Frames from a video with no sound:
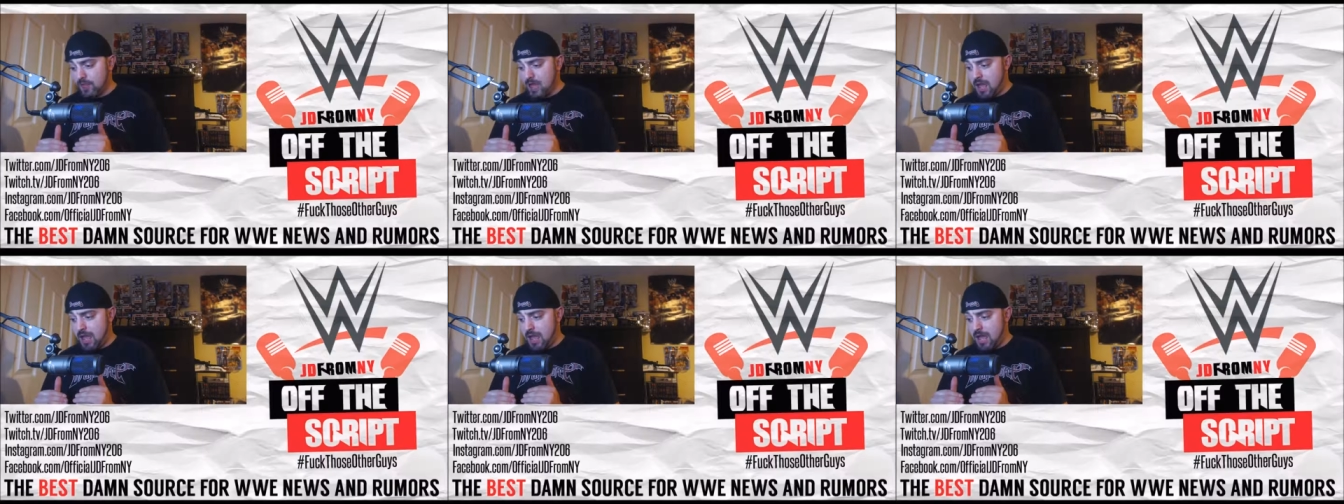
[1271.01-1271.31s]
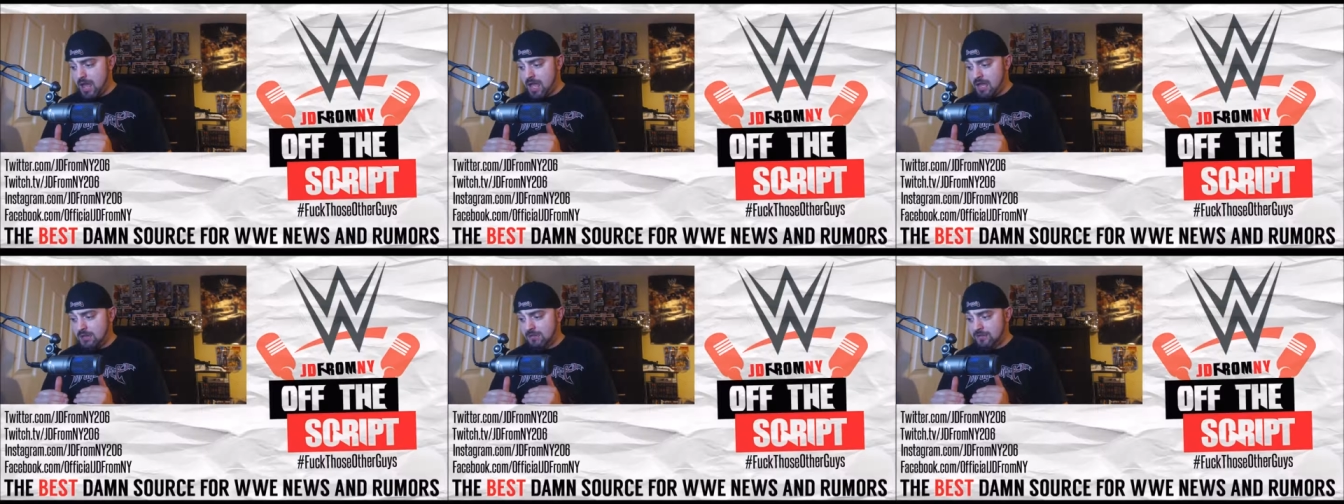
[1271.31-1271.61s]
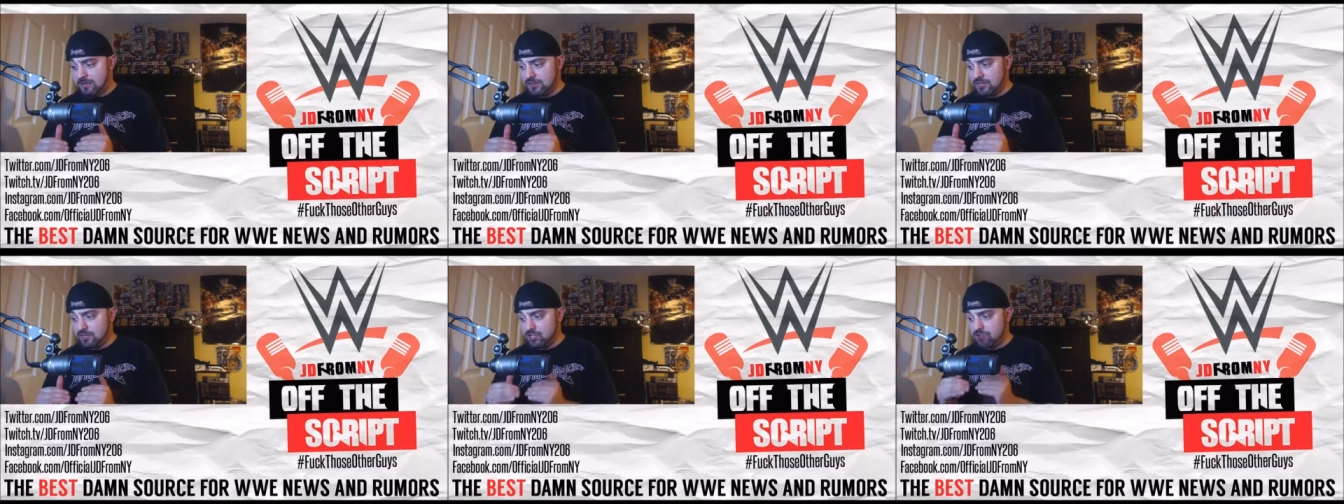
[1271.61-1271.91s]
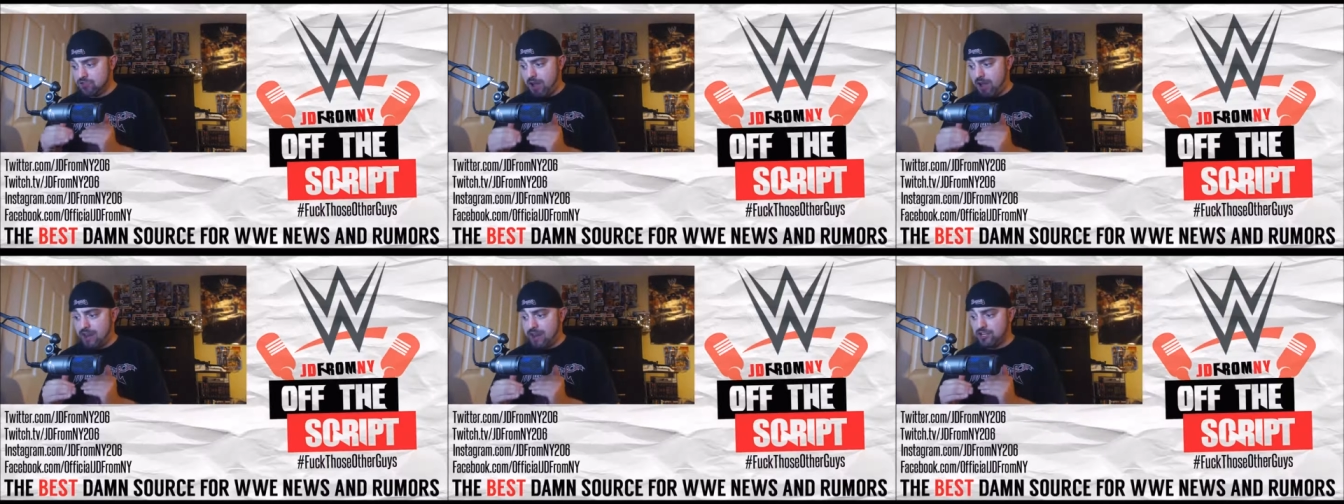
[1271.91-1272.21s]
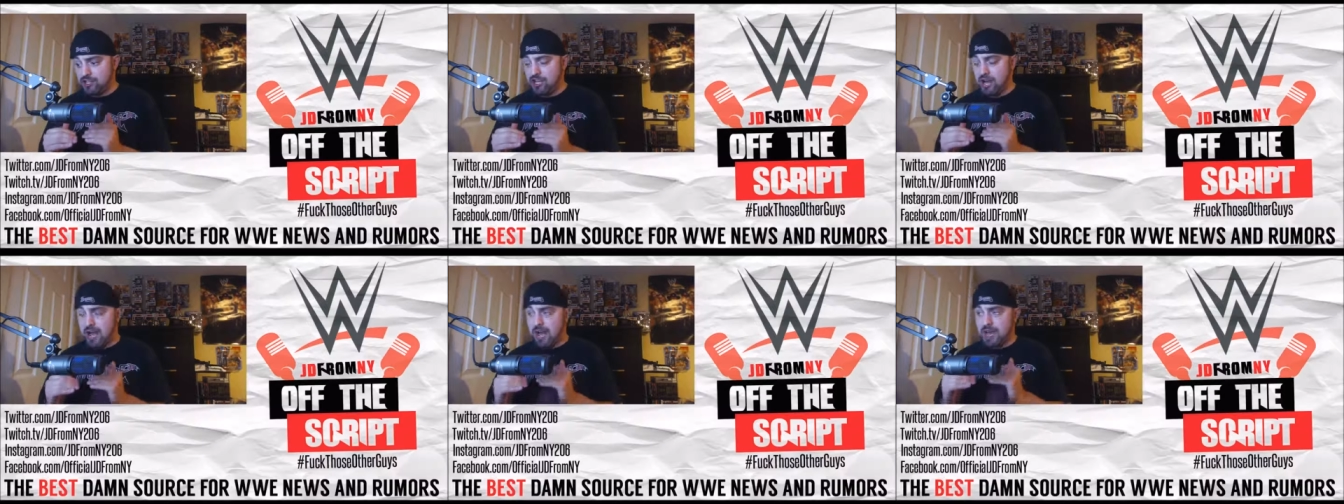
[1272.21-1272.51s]
and
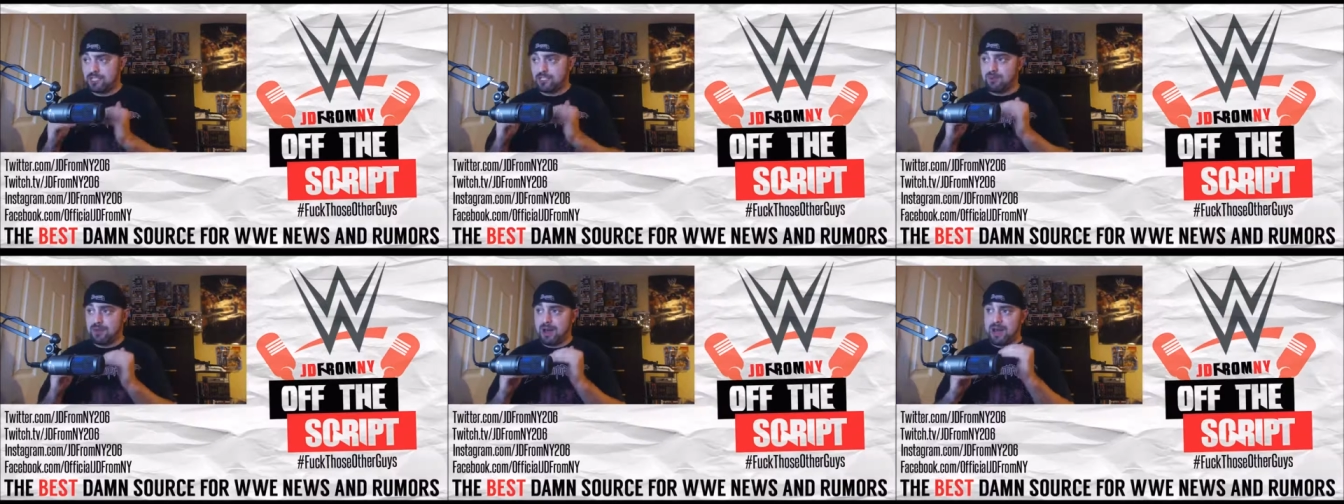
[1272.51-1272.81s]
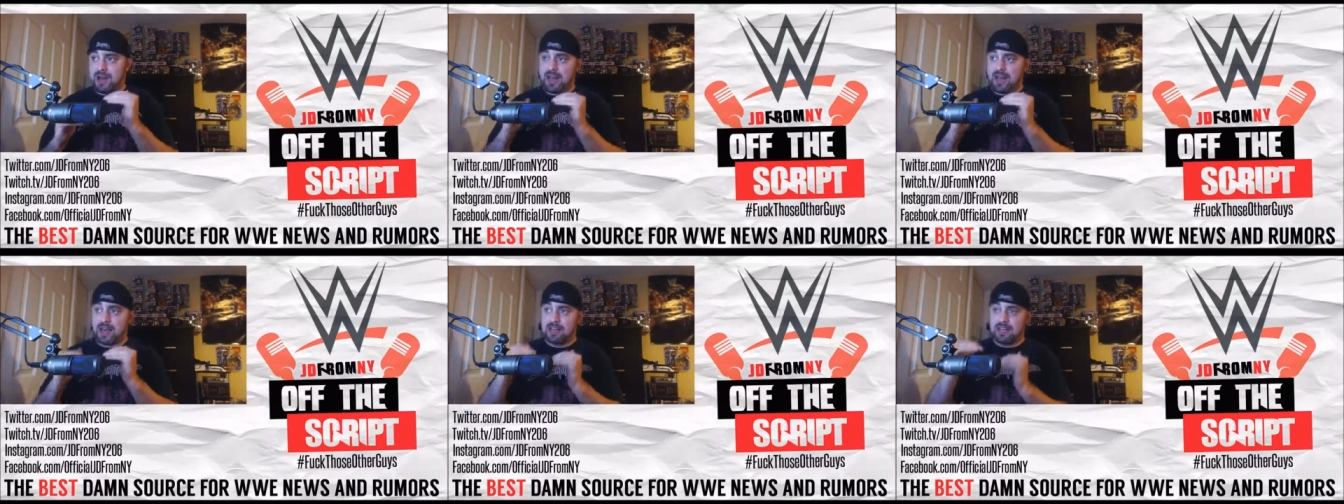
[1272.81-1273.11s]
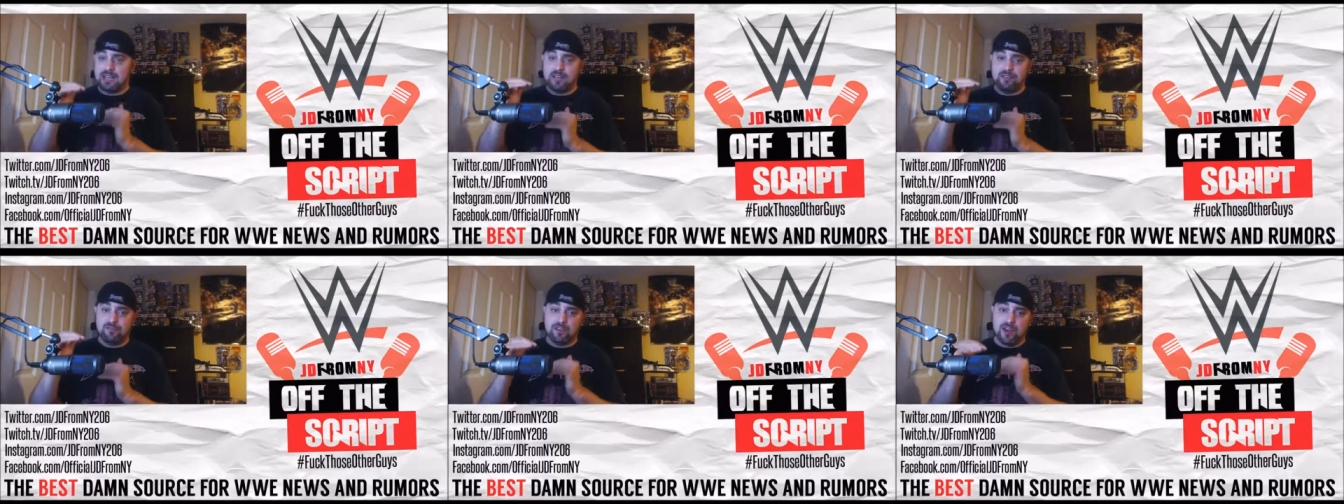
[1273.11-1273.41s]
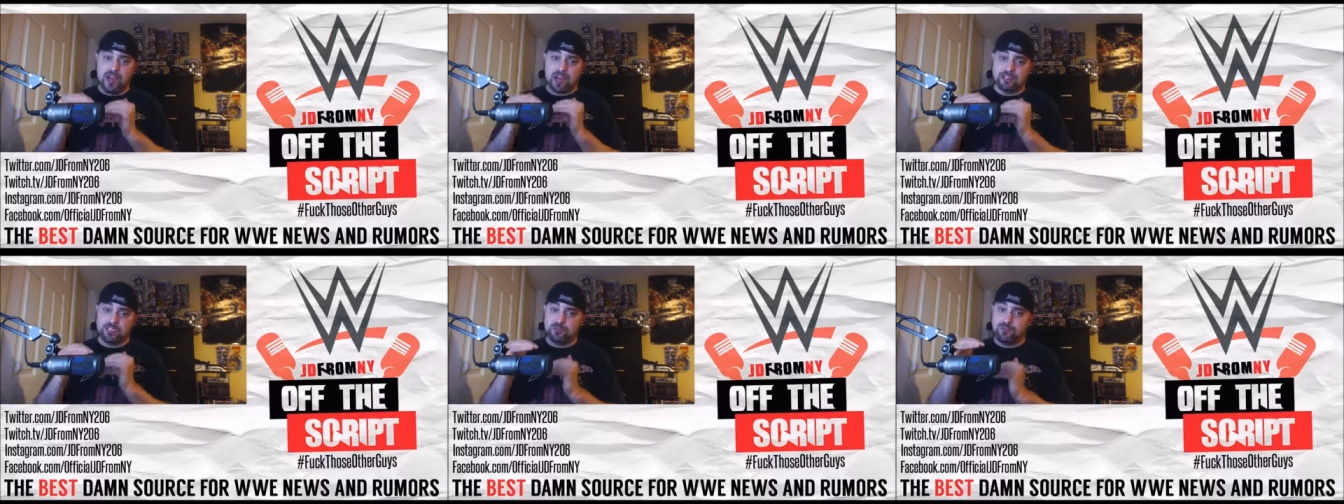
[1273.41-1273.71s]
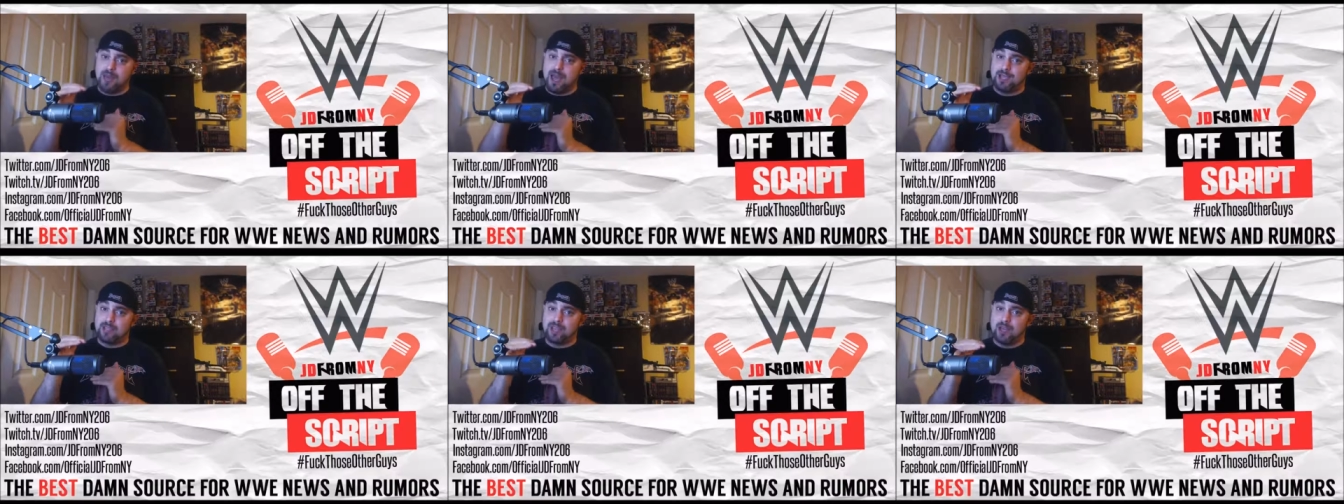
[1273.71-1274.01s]
strategize about how to even out
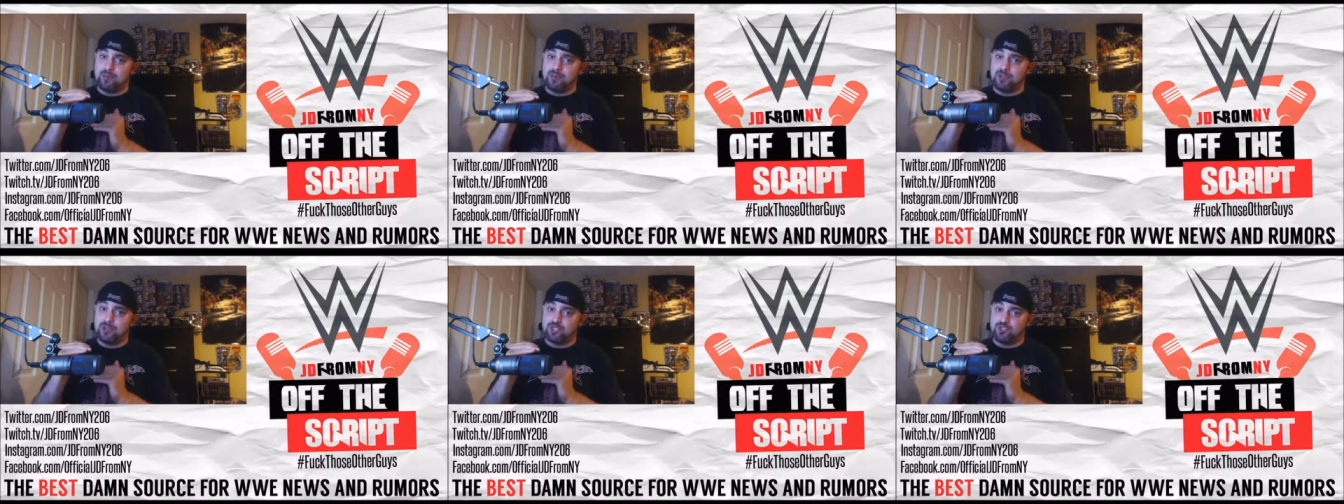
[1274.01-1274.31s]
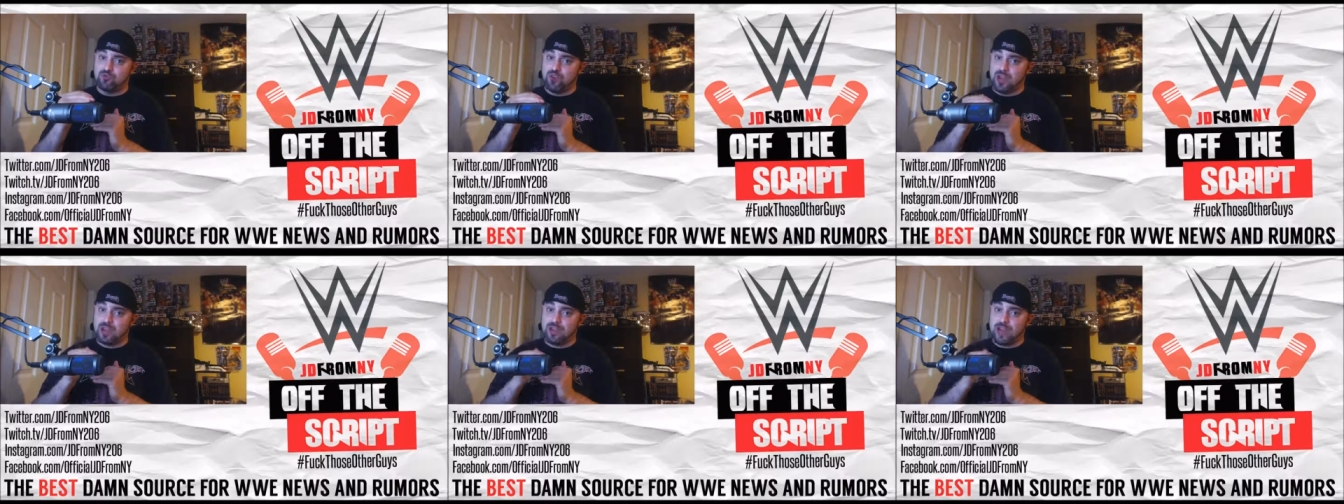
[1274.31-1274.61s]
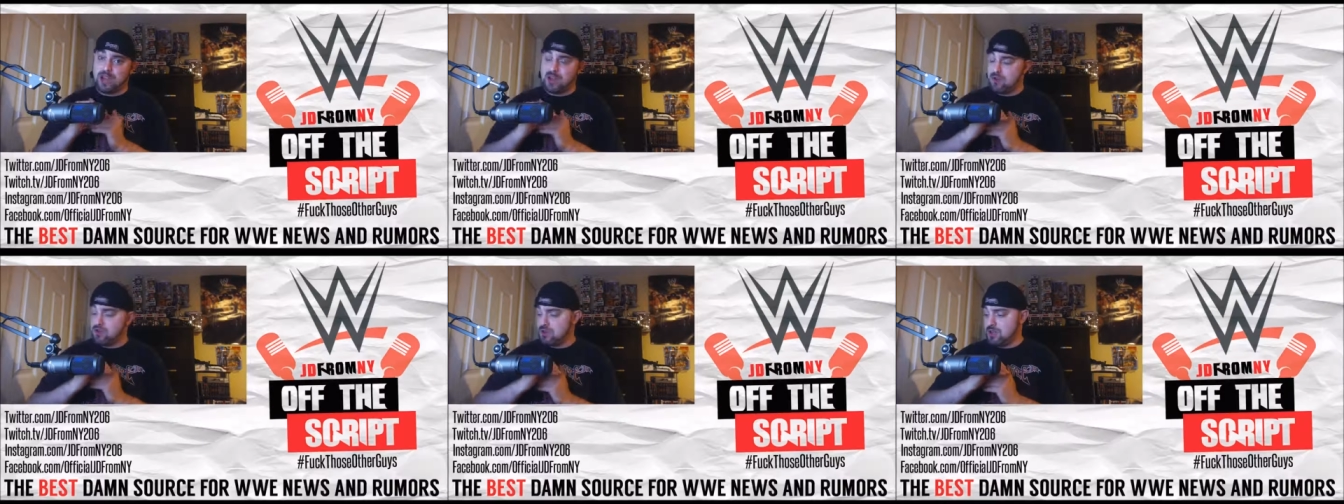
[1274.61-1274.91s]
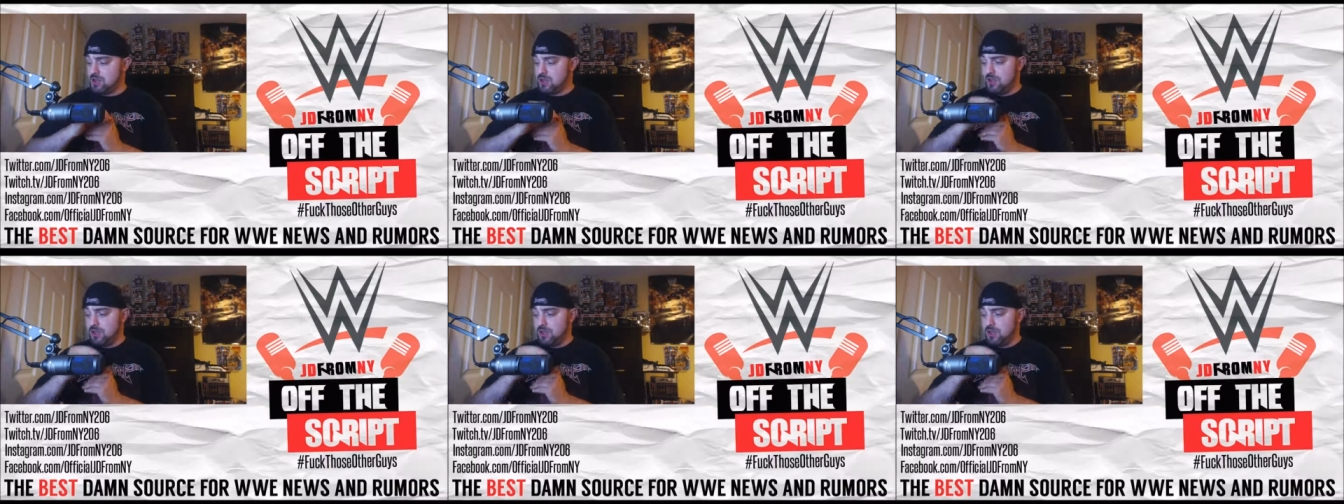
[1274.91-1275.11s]
SmackDown because right now